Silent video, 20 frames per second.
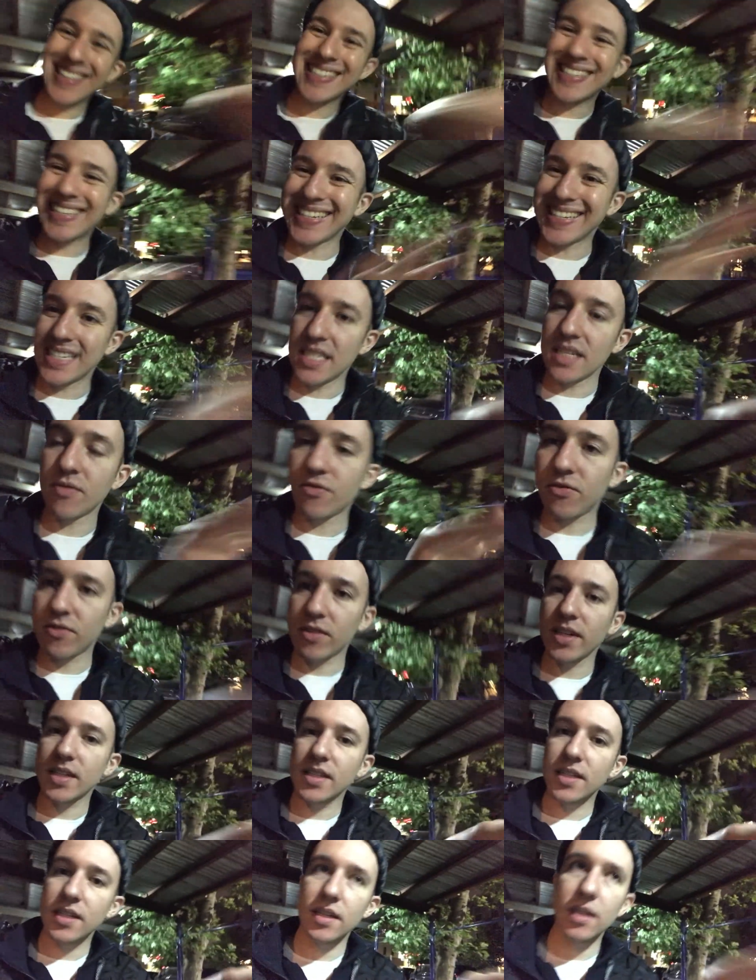into
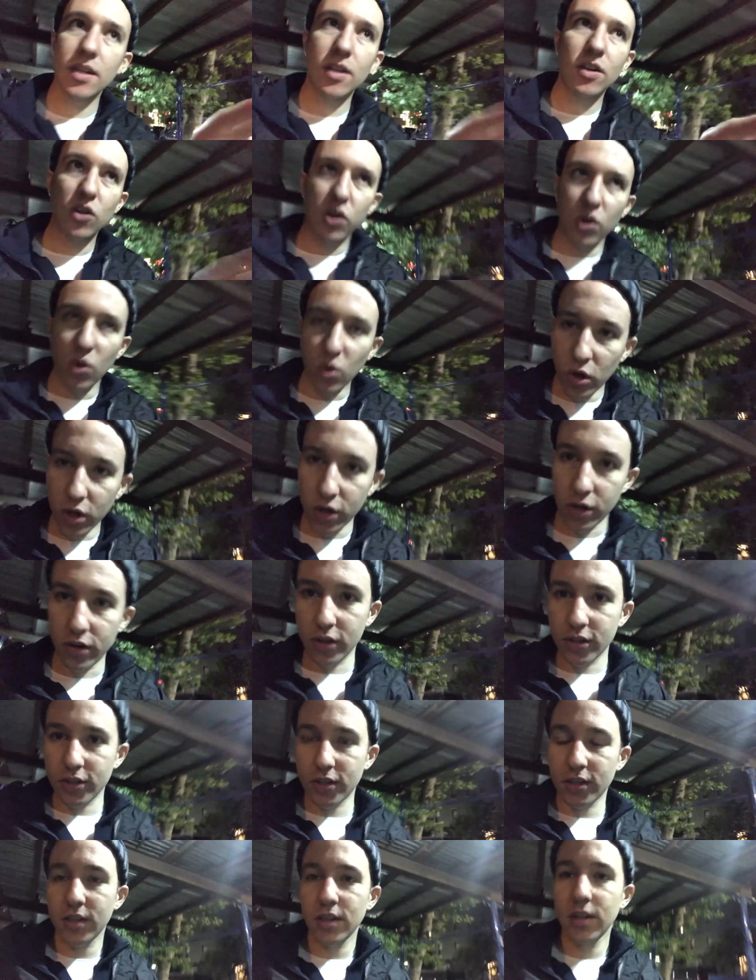different
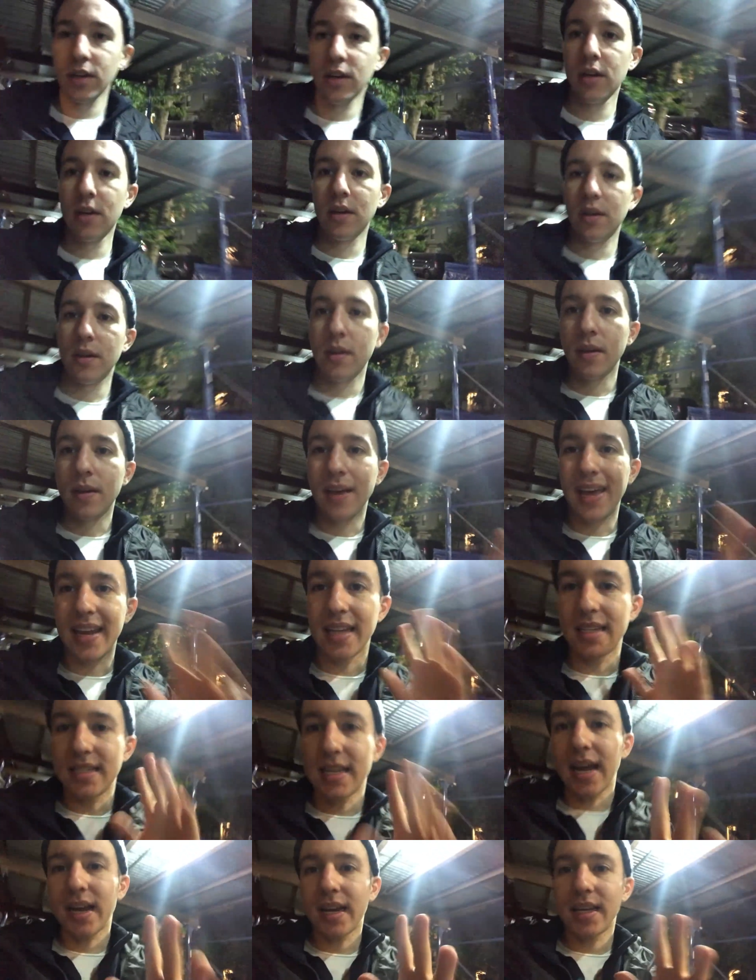corners and
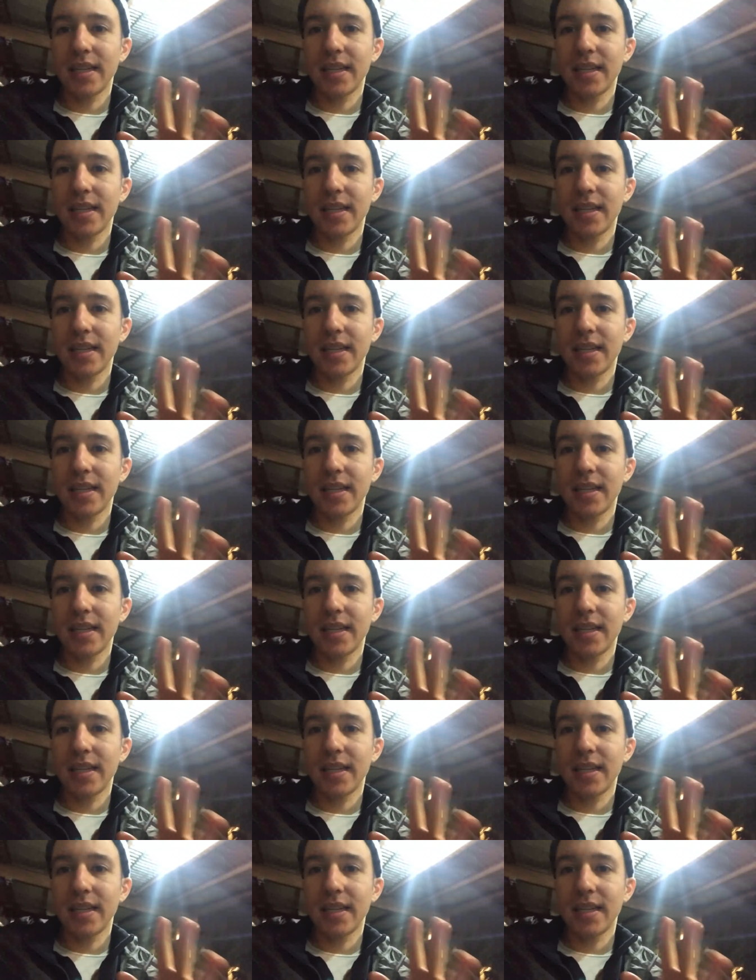it's that